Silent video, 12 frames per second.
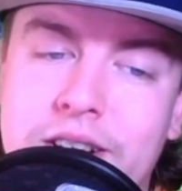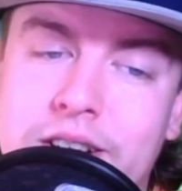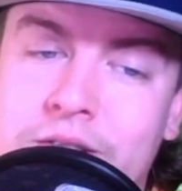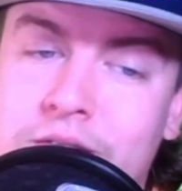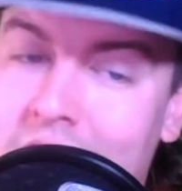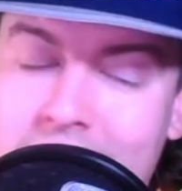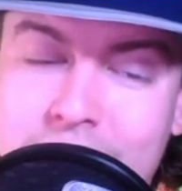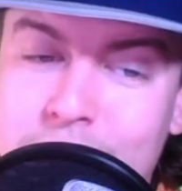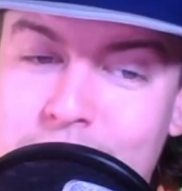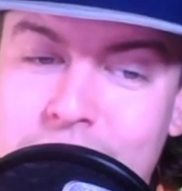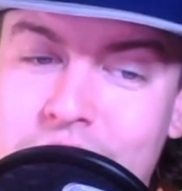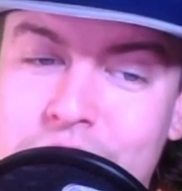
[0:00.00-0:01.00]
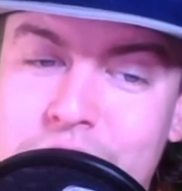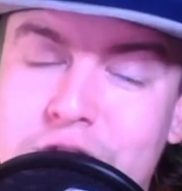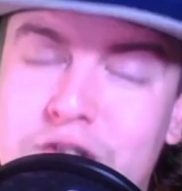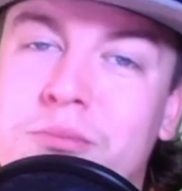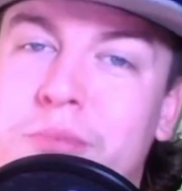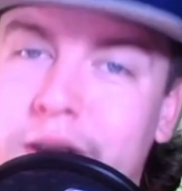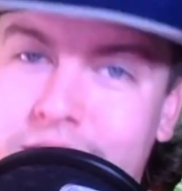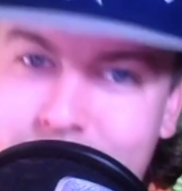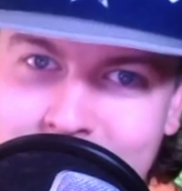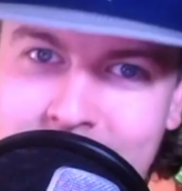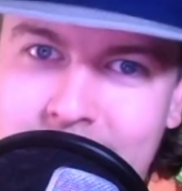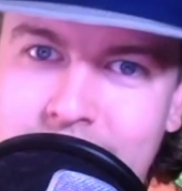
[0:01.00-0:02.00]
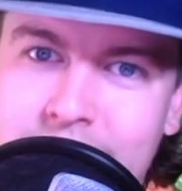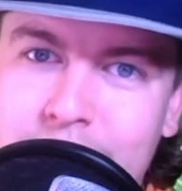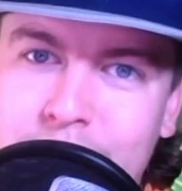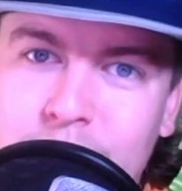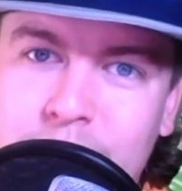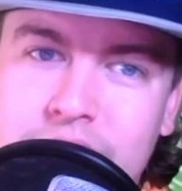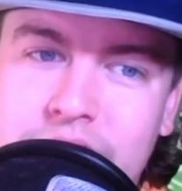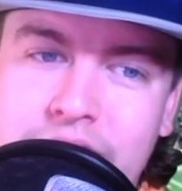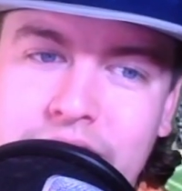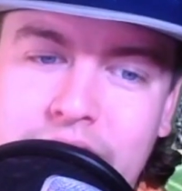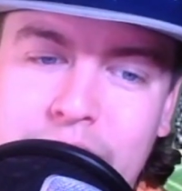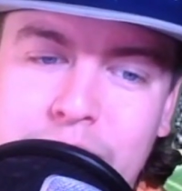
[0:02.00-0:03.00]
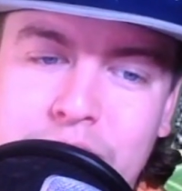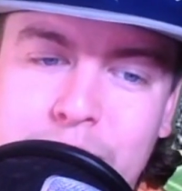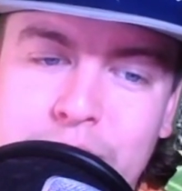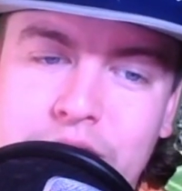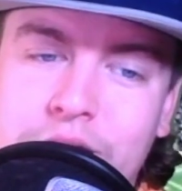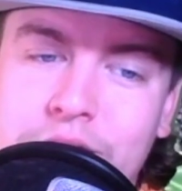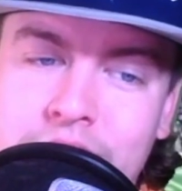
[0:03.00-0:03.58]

They're not going to win their division, but they can definitely win 10 games, I believe,